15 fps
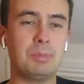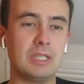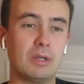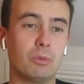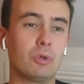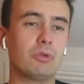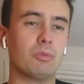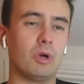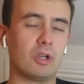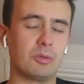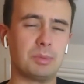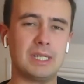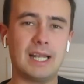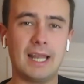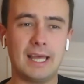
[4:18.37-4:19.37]
you wouldn't want to
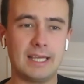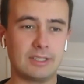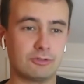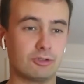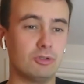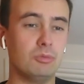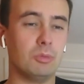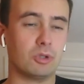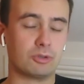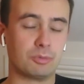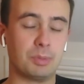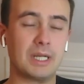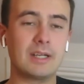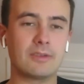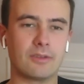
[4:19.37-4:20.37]
be laying too much
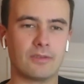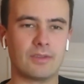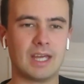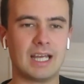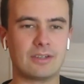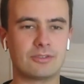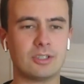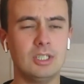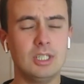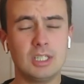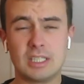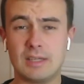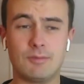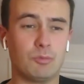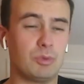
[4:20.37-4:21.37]
bigger than that,
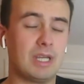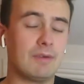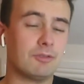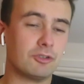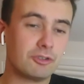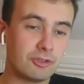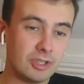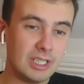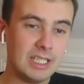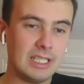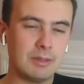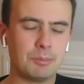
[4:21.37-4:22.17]
given we haven't seen.